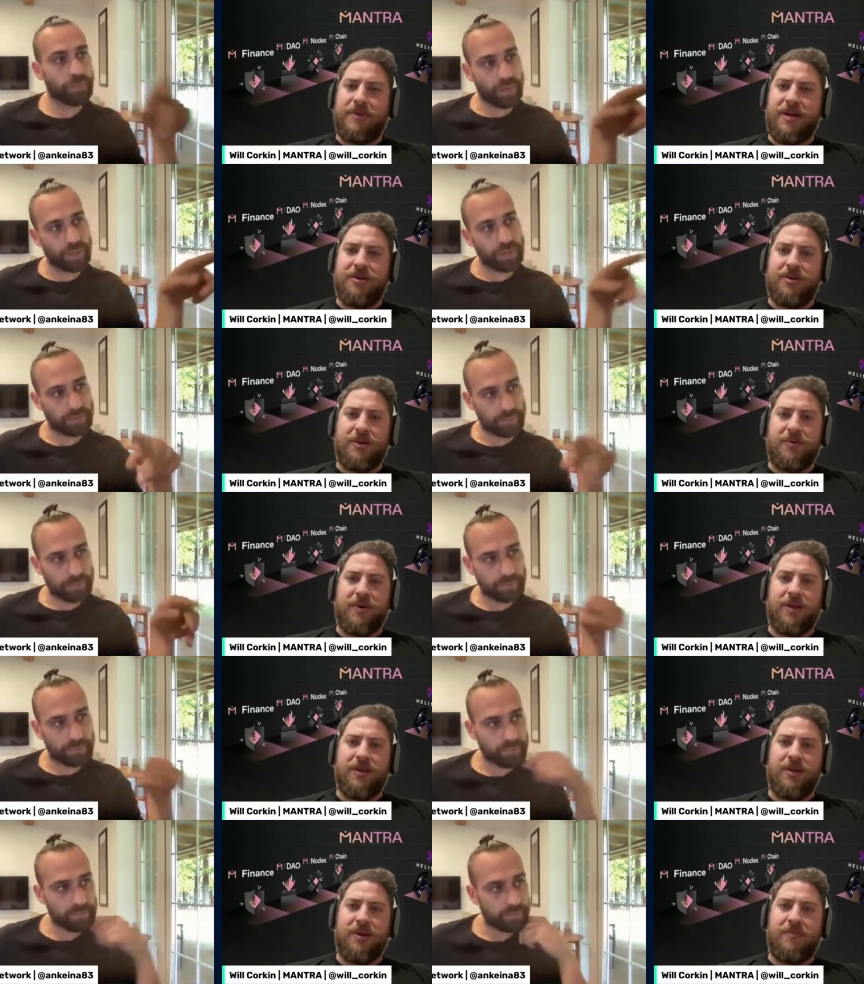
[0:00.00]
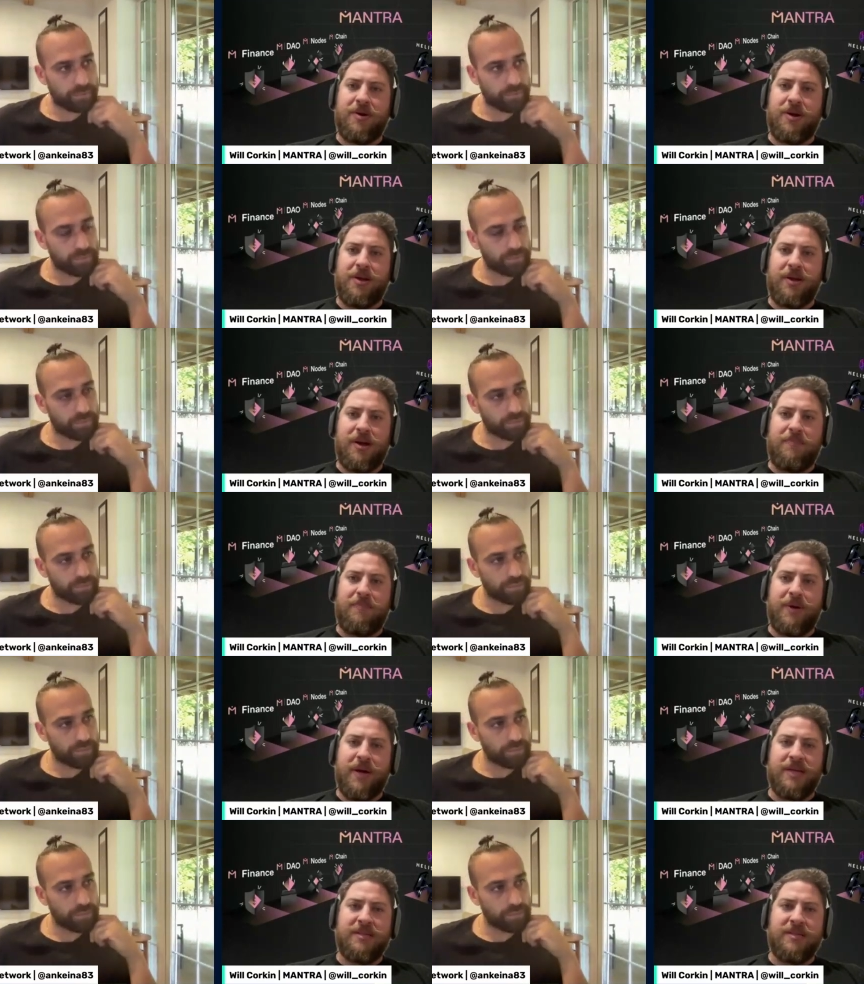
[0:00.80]
Speaker 1: uh, potentially with you know
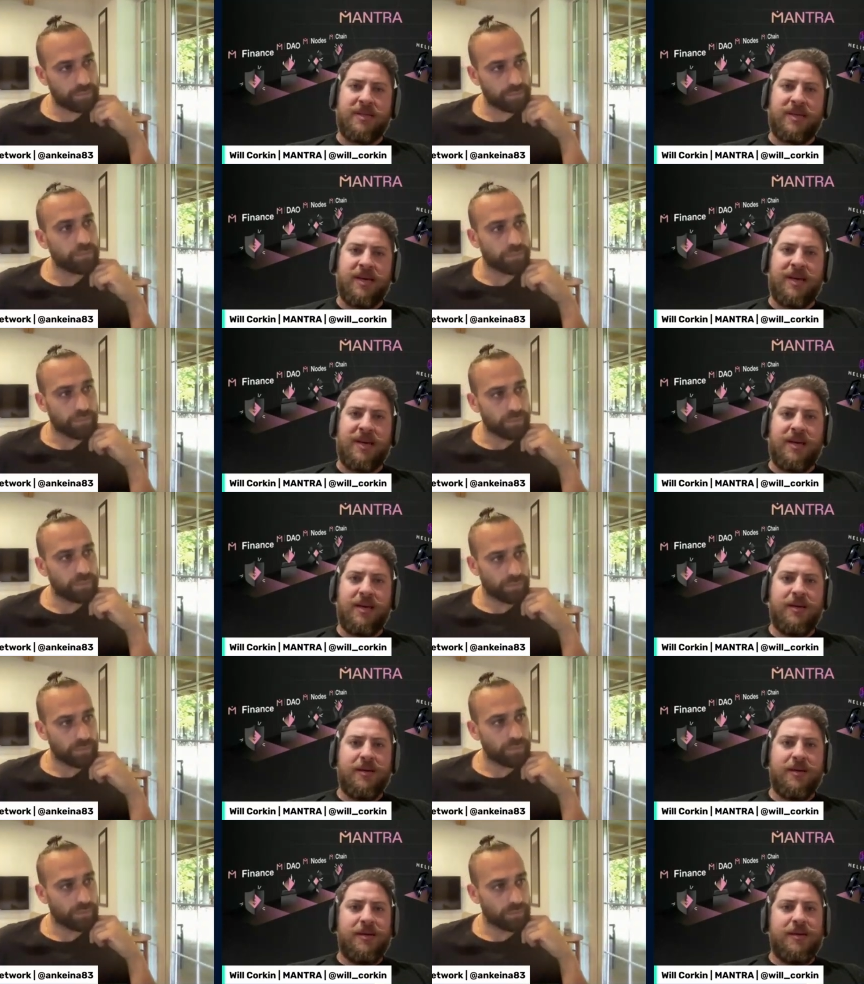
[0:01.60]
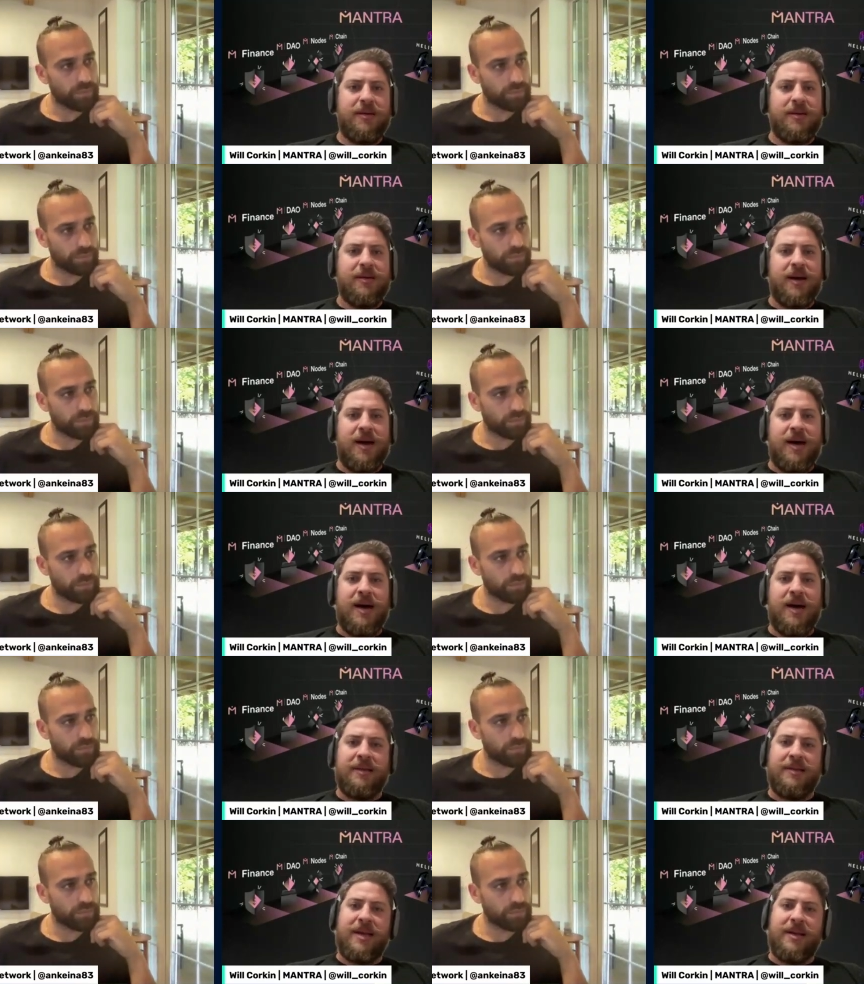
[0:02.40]
Polygon BSC
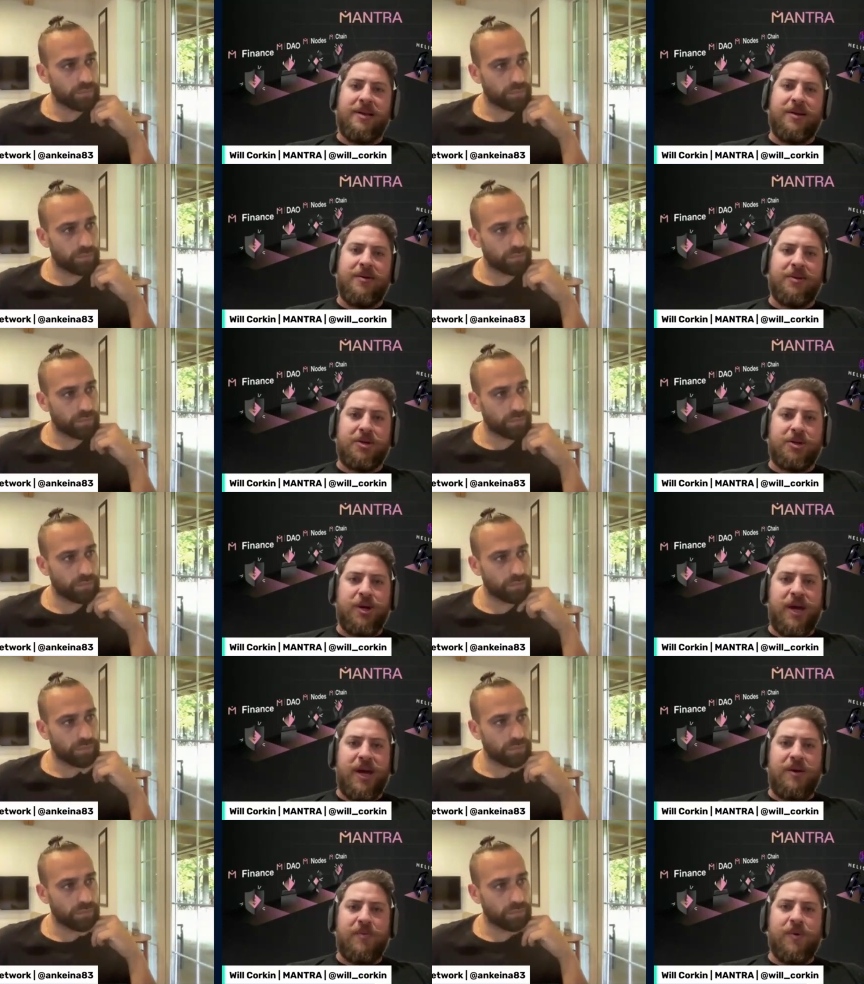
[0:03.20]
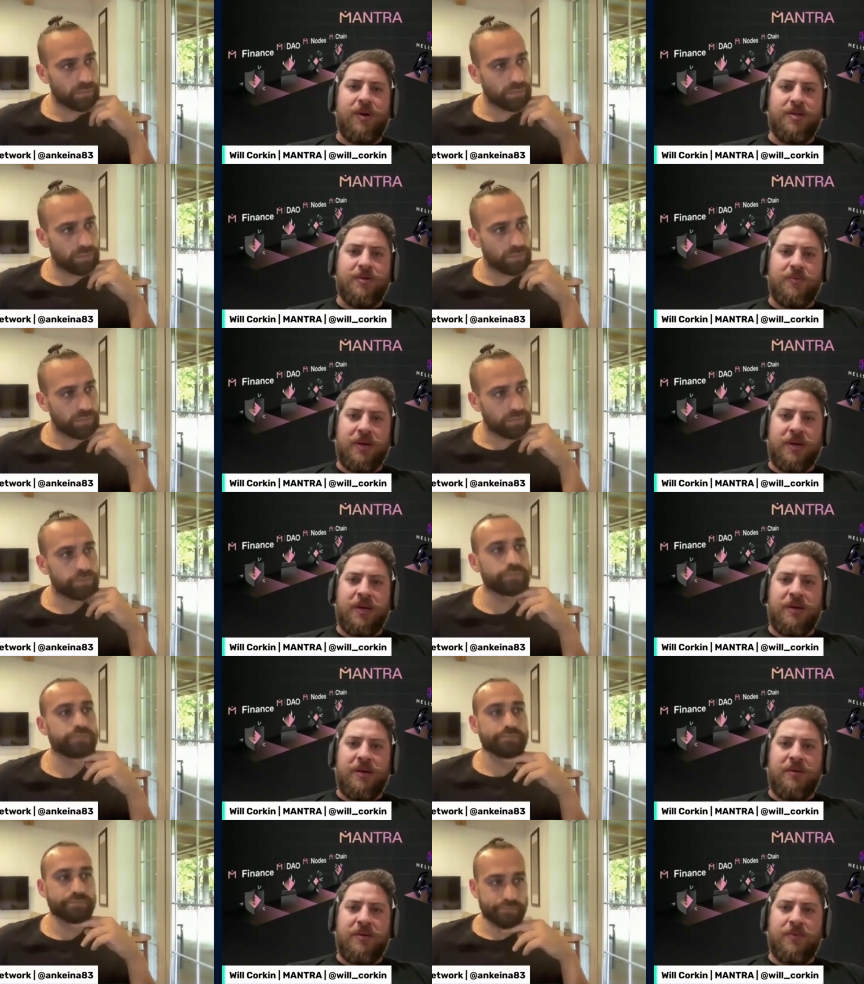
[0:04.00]
uh, and then you know the chain once
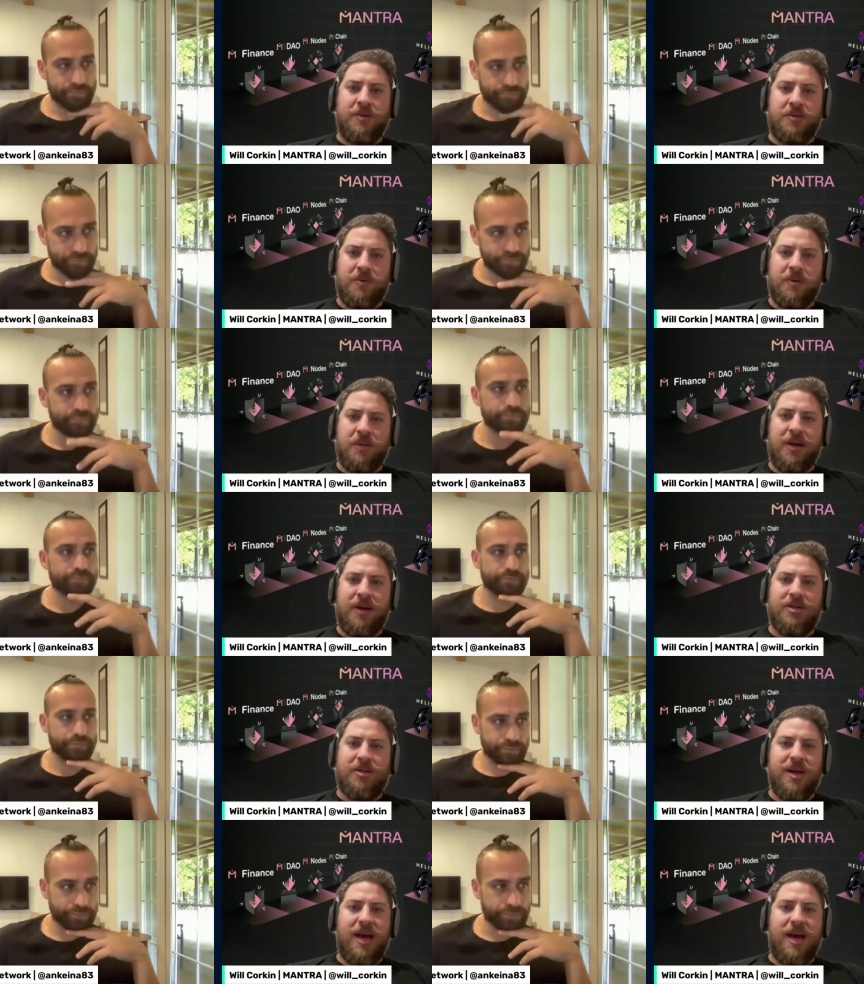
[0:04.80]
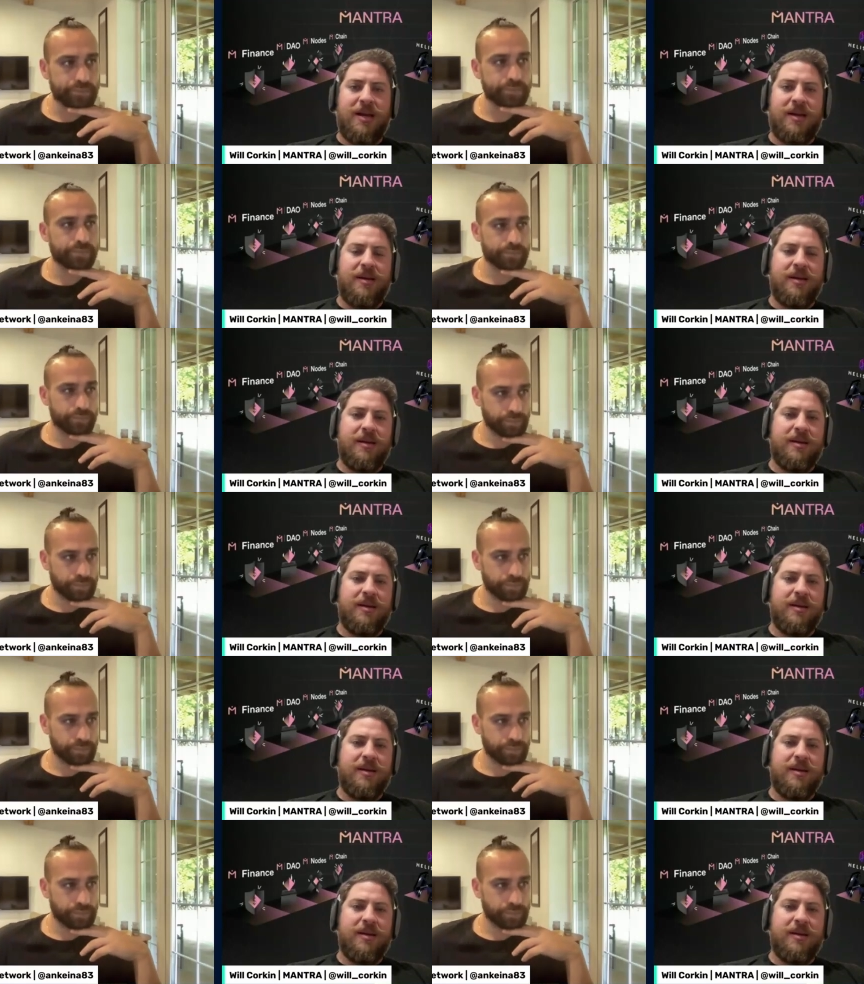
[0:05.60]
we once we launch that.